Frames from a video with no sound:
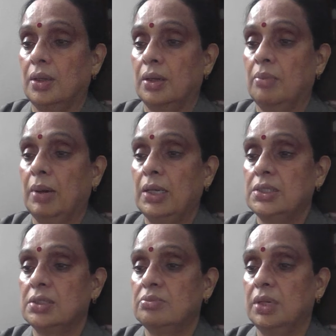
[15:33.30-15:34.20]

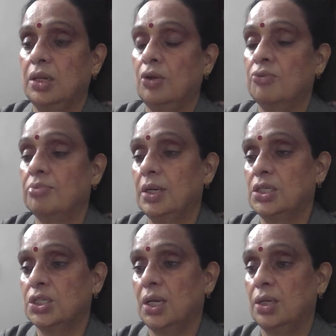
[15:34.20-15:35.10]
reminded me of my
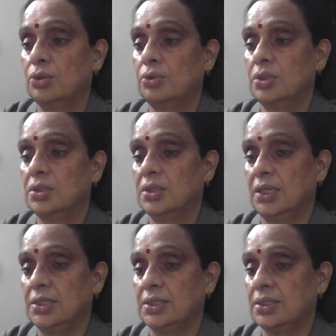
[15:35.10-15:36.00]
childhood days.